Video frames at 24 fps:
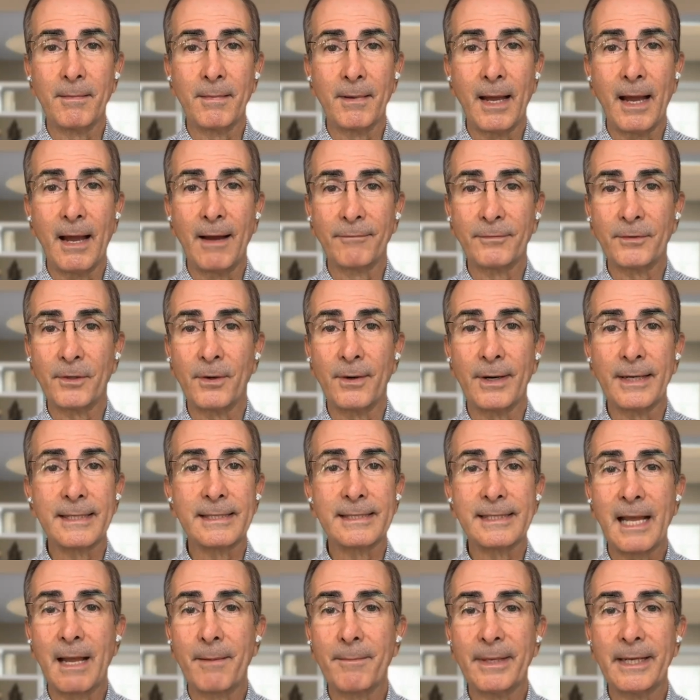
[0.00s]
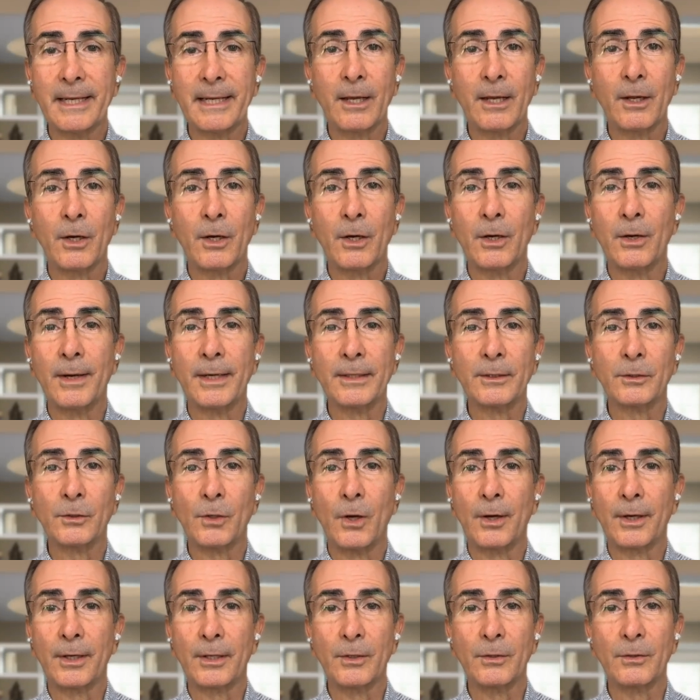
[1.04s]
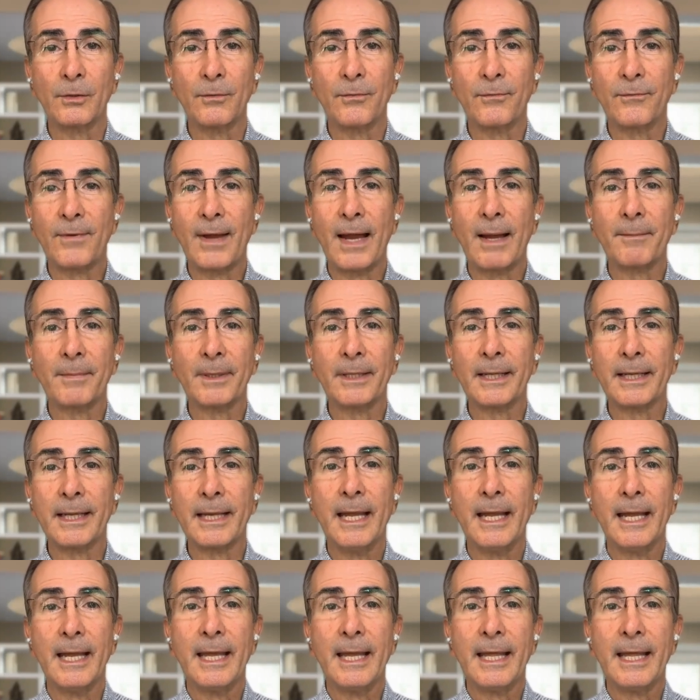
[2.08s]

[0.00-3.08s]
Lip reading: after examining her and talking to family,